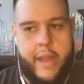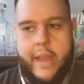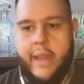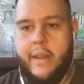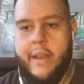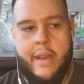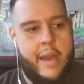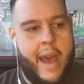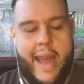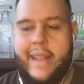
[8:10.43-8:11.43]
can
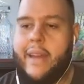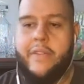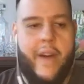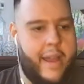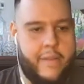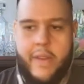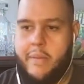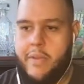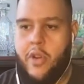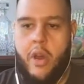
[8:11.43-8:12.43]
identify of
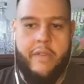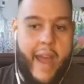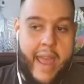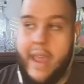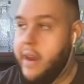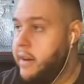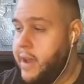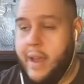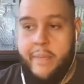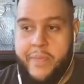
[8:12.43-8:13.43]
him. If I hear
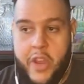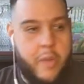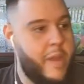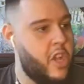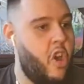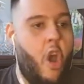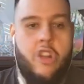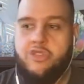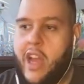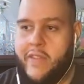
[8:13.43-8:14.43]
there could be a
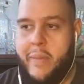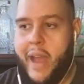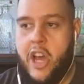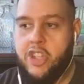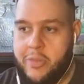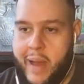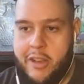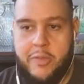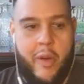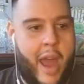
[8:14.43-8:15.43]
car driving by 100
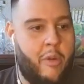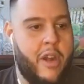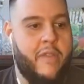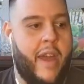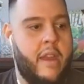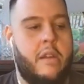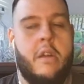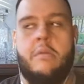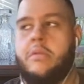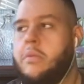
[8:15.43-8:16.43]
miles per hour, and if I hear
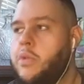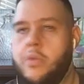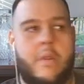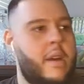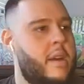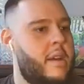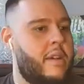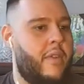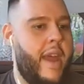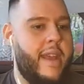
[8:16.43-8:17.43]
with the woo,
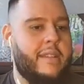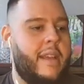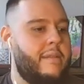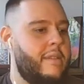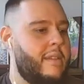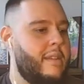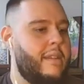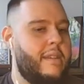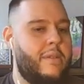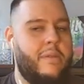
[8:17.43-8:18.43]
right, it's like
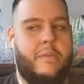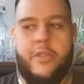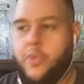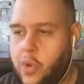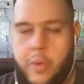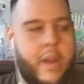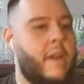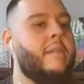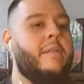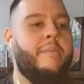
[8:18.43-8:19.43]
with the woo.
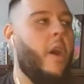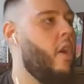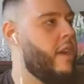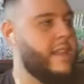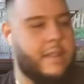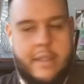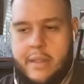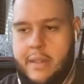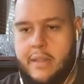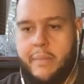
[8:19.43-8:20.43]
Oh, he's
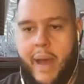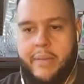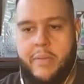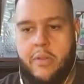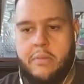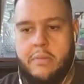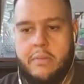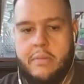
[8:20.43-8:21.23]
listening to Pop Smoke.